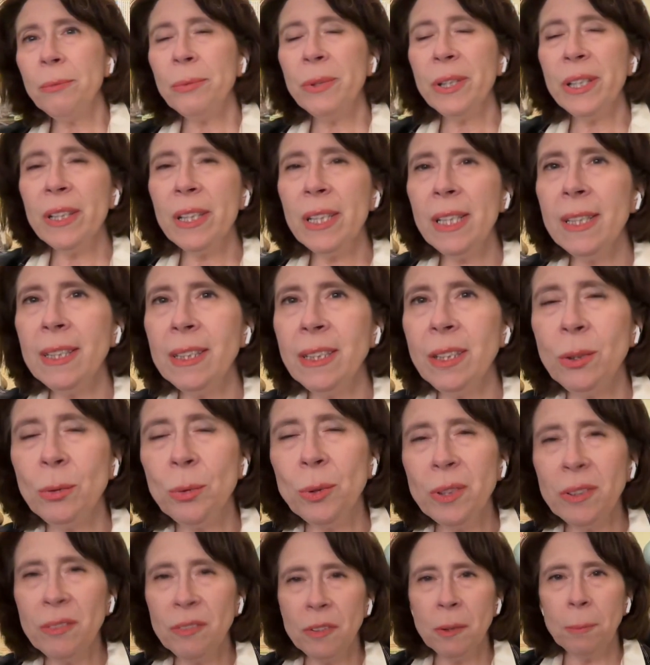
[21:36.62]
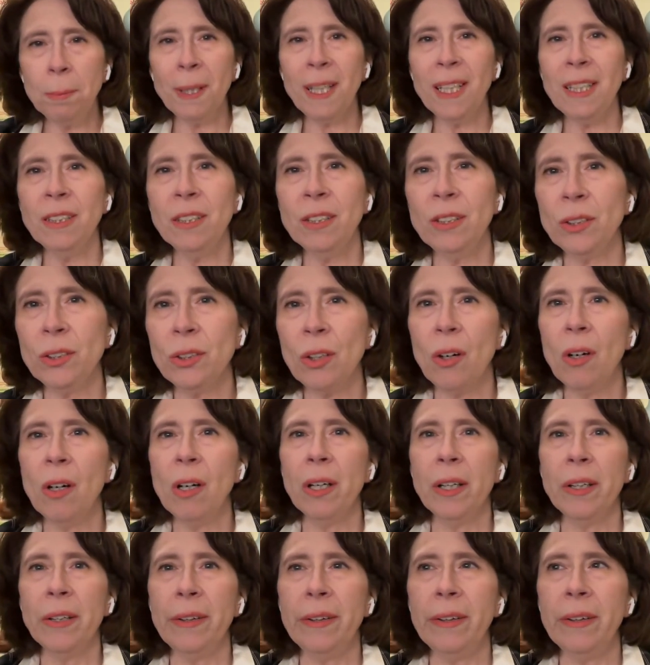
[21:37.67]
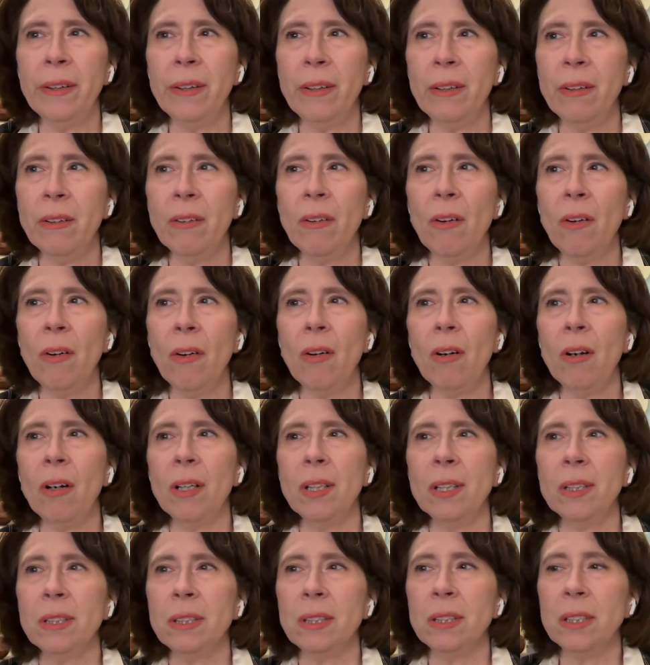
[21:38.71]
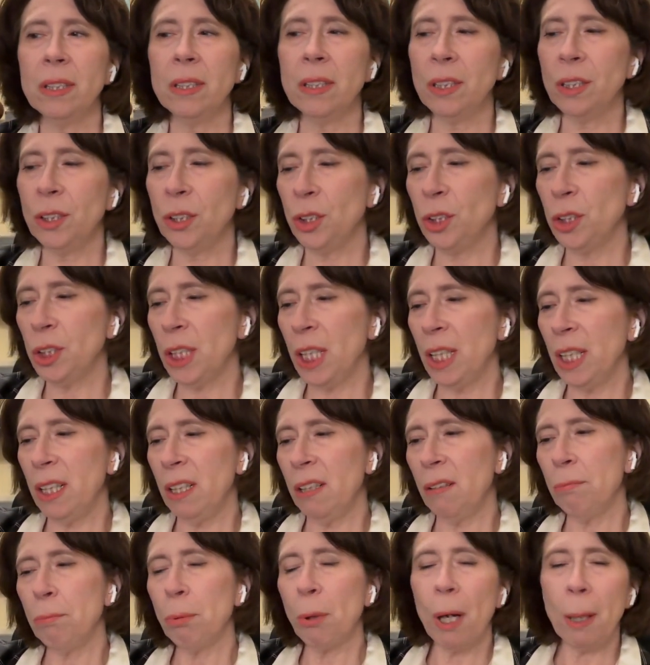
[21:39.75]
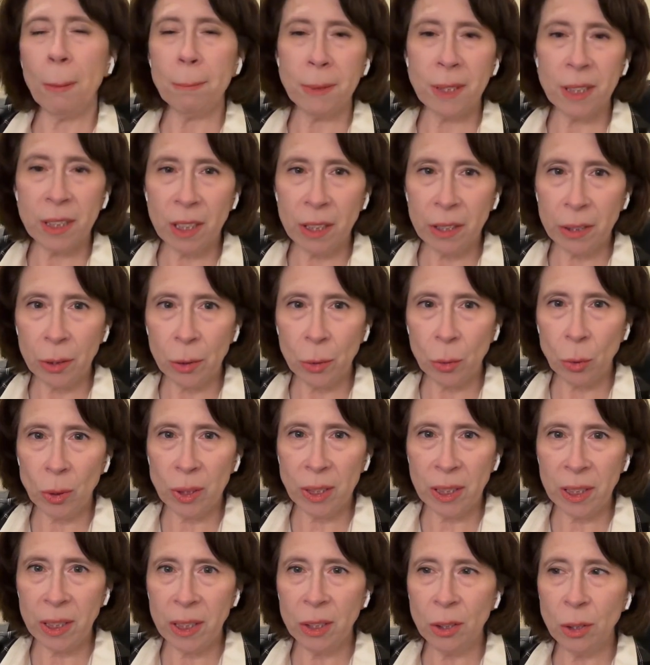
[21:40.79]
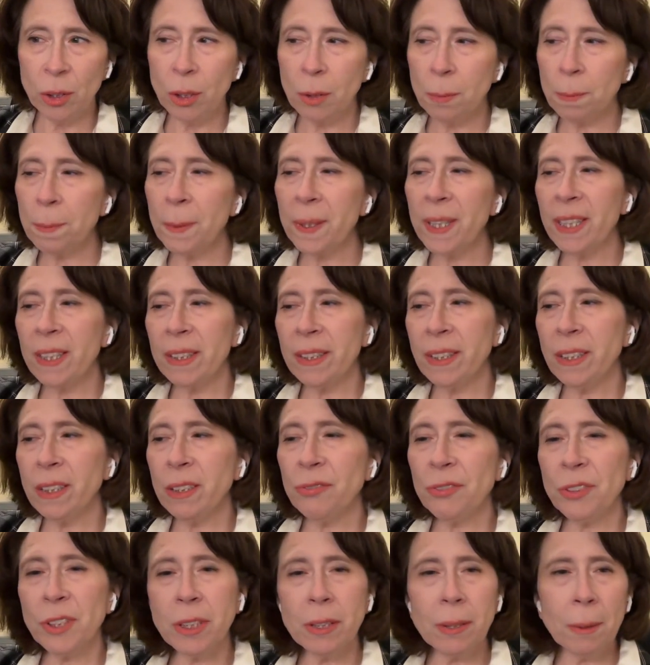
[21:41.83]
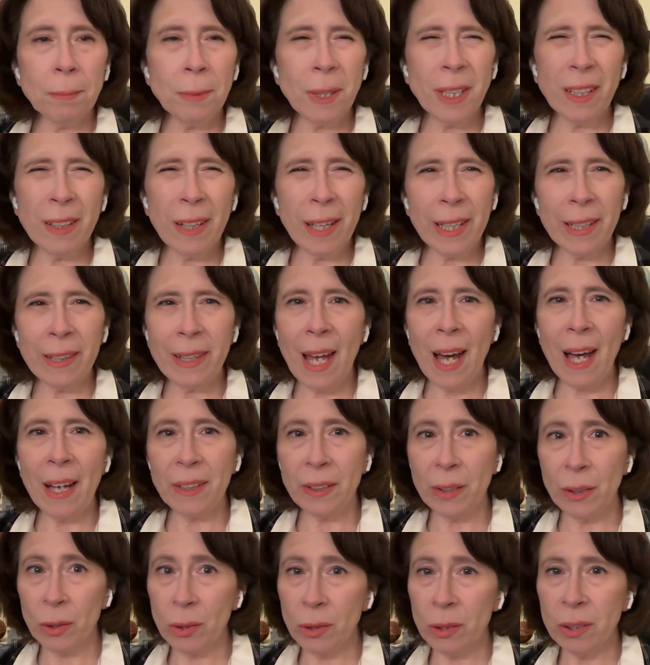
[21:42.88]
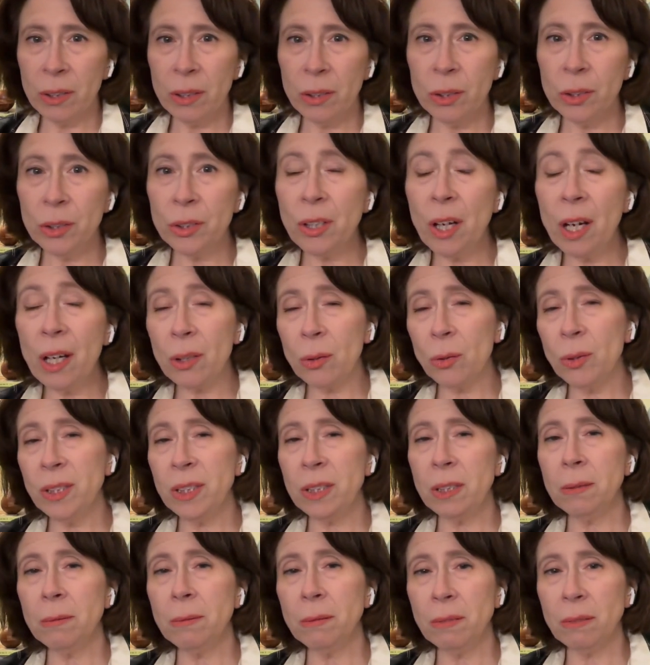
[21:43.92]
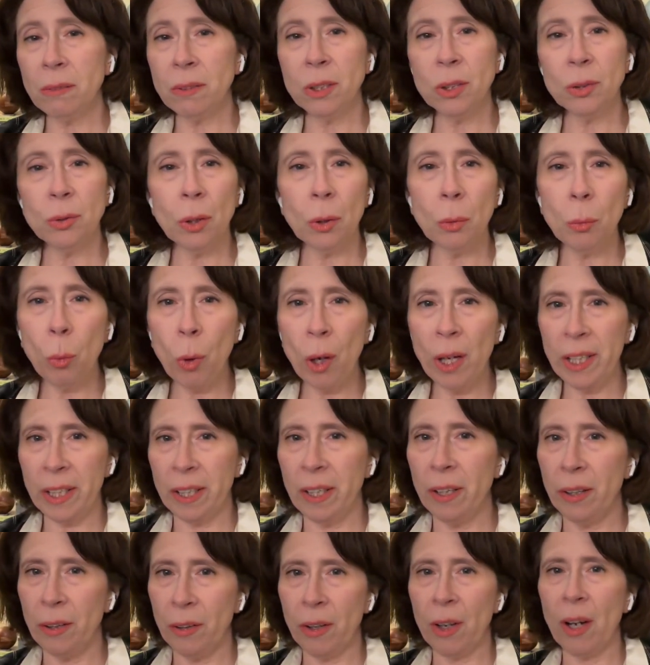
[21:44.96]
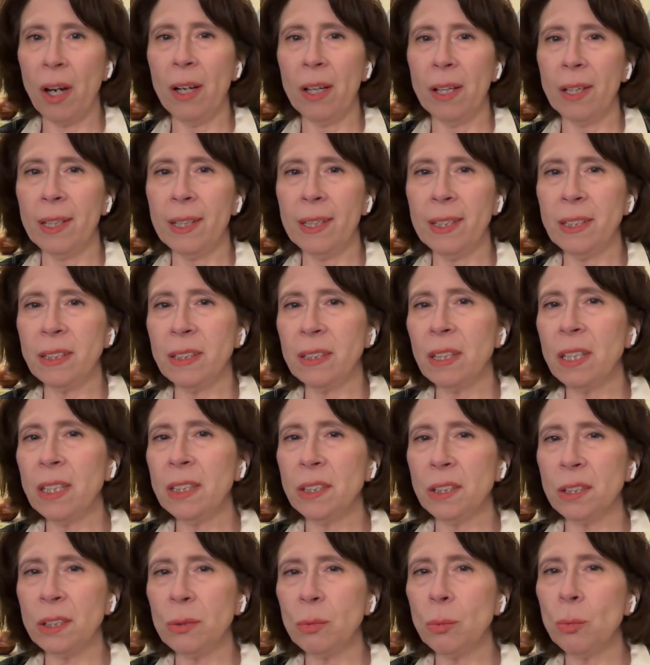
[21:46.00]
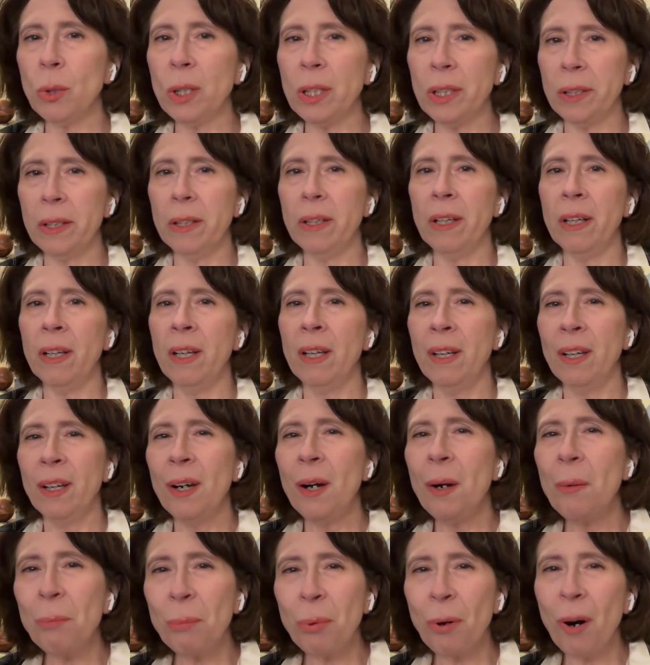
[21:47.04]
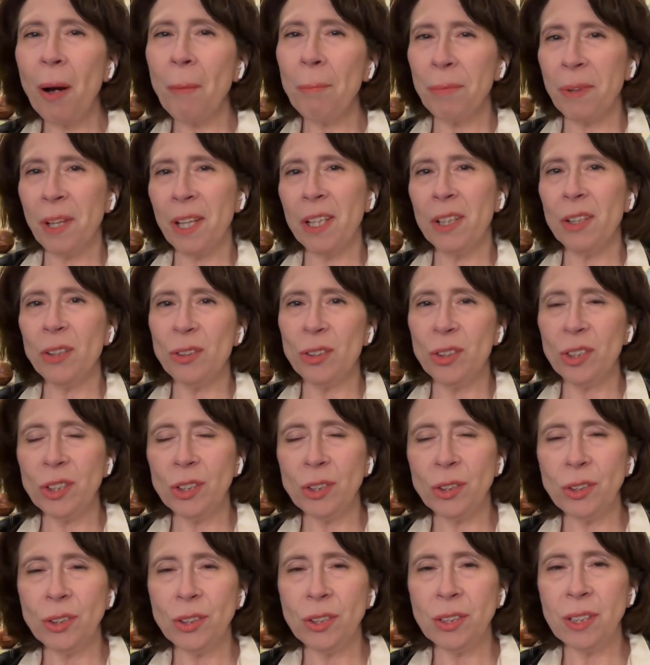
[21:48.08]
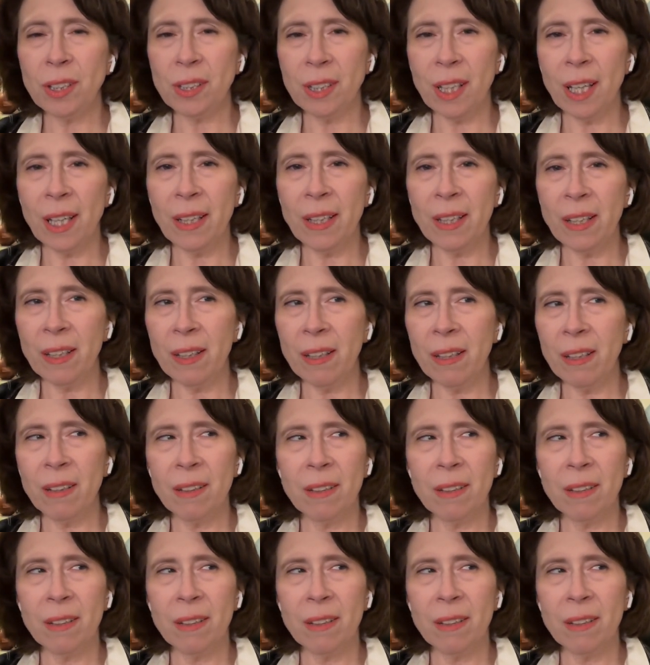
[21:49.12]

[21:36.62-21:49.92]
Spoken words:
really sort of depends on the chain of prompts that you're going to use, because for something like that, you're not going to do a one and done. It's not just one prompt that you use and then